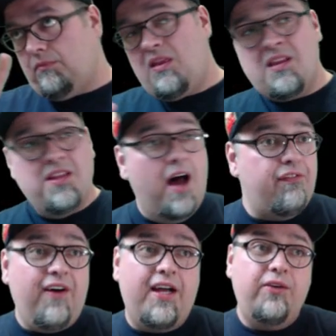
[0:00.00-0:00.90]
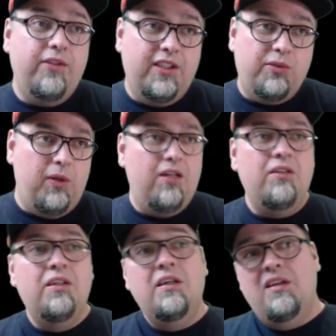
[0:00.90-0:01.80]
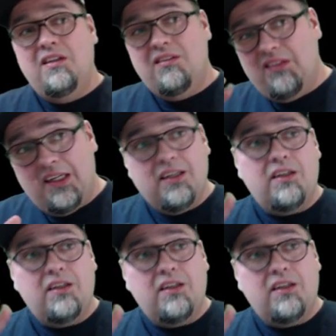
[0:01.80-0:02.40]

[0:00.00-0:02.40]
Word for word: not final as well. Uh,